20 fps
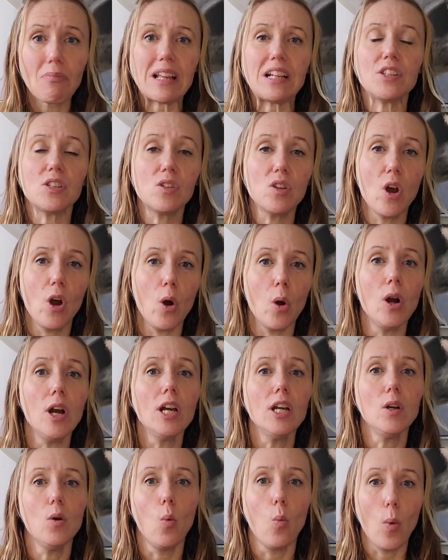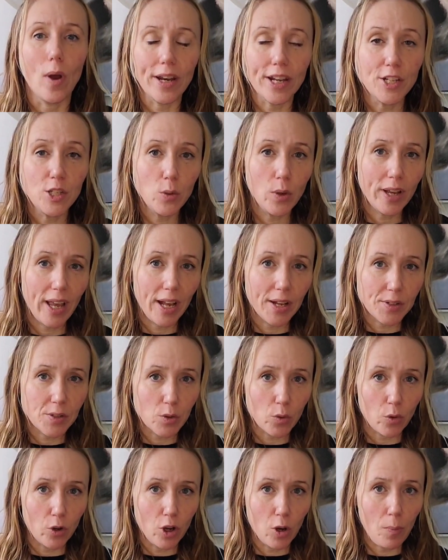So when I do a
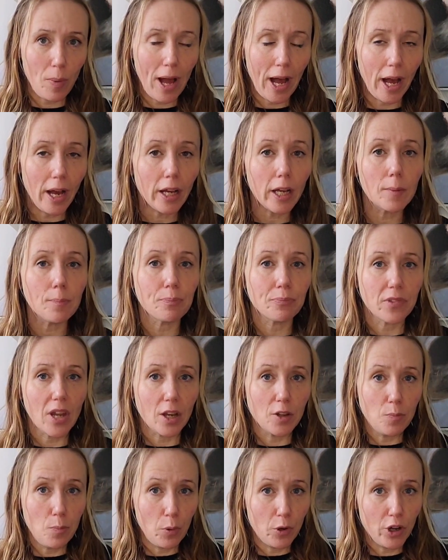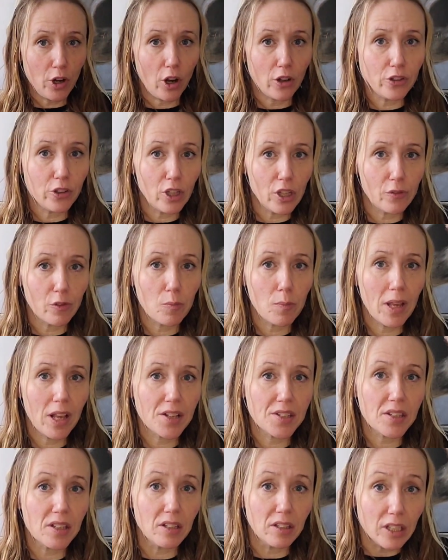castor oil pack, I put it on the liver
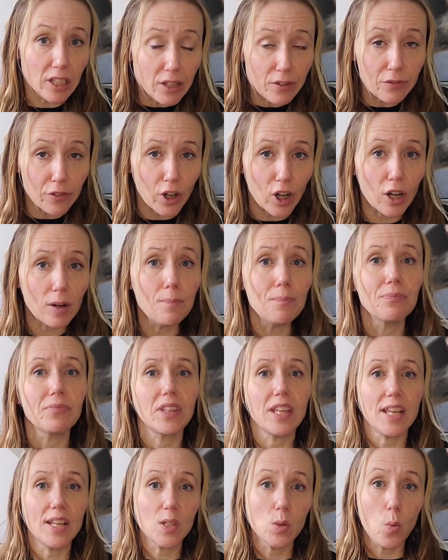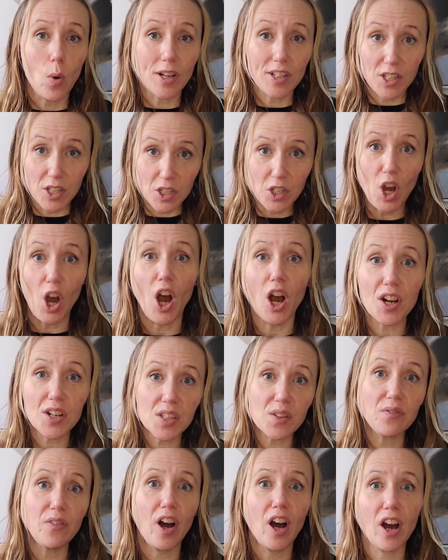because the liver is what
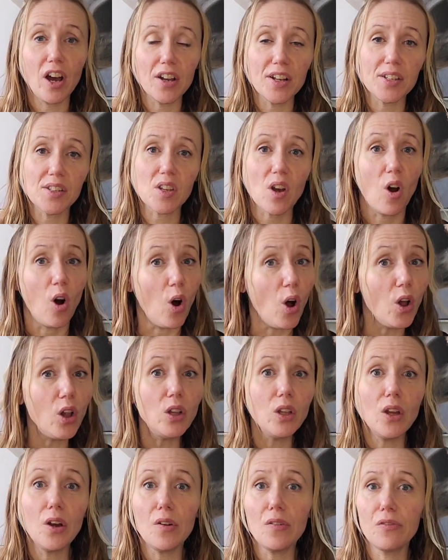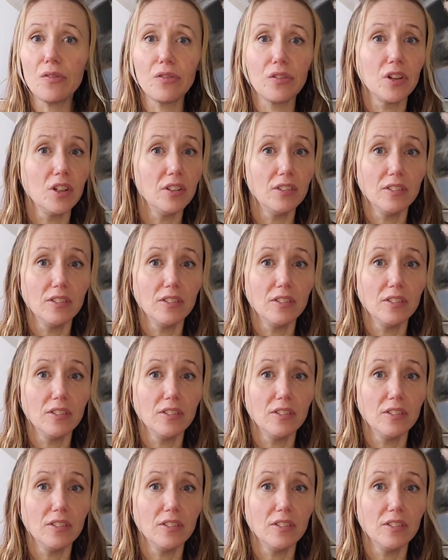detoxifies all of